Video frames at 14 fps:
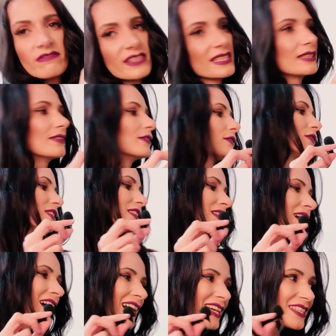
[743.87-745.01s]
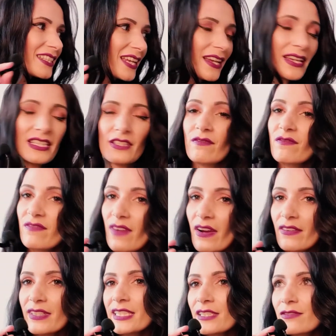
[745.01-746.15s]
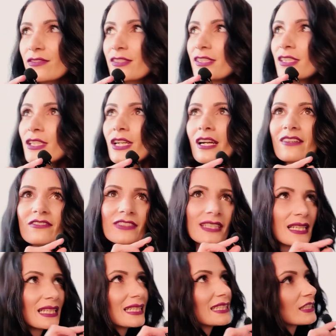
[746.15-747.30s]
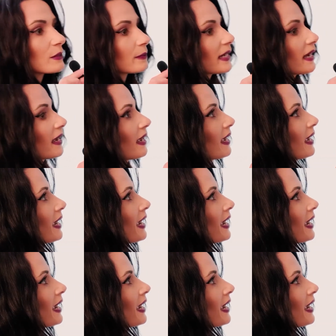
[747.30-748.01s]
field. I don't know. It's a very different look. I feel a little bit